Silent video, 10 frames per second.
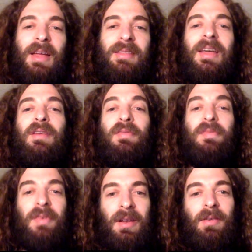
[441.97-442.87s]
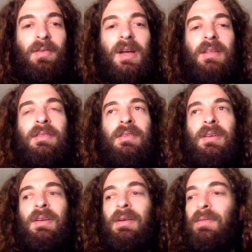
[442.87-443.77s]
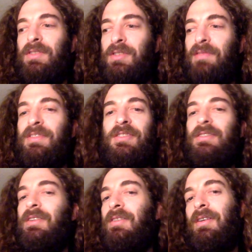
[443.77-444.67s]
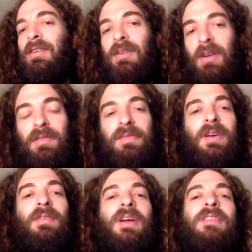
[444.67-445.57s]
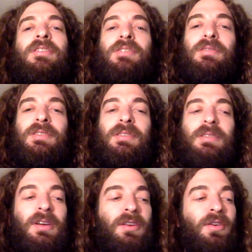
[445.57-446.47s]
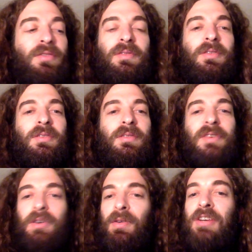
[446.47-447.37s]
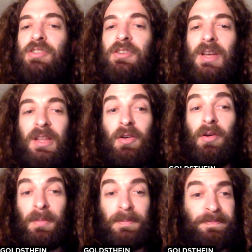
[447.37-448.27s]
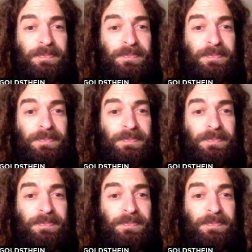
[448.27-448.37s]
and then federate services that are not federated services, are not federation at all.